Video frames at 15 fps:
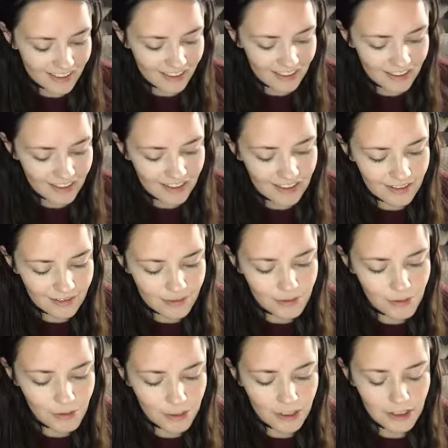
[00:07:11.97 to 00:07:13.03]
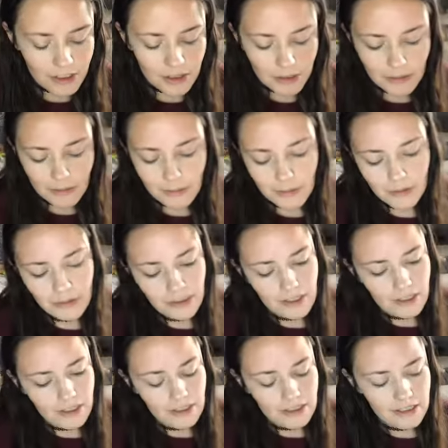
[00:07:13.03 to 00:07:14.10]
And then for the
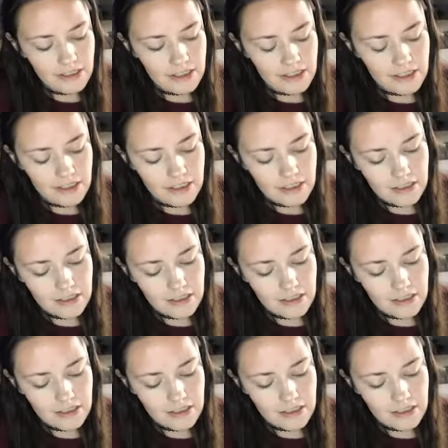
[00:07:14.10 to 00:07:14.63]
blush.